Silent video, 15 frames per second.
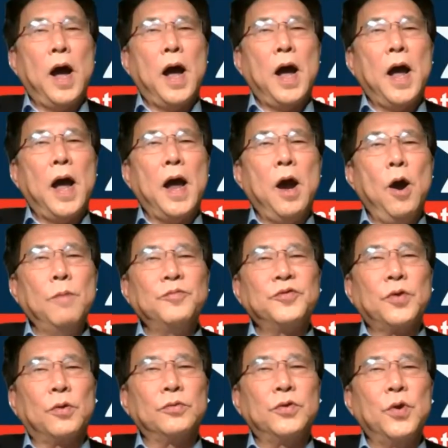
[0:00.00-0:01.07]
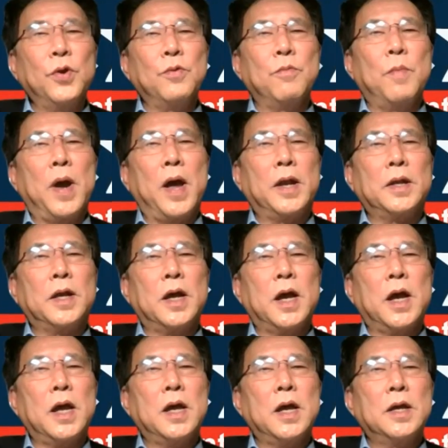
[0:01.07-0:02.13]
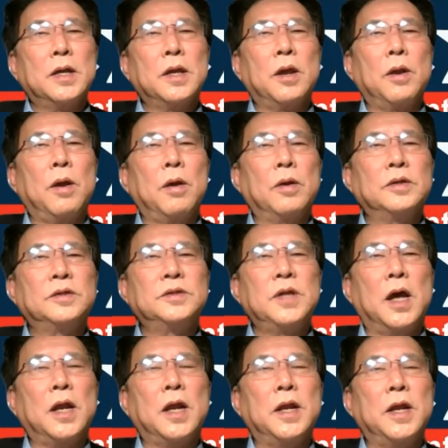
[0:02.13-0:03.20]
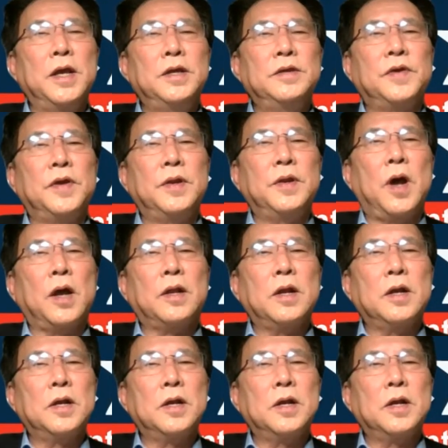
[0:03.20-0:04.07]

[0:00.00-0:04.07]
I, I hope so too, but uh, you know, it's not an easy, not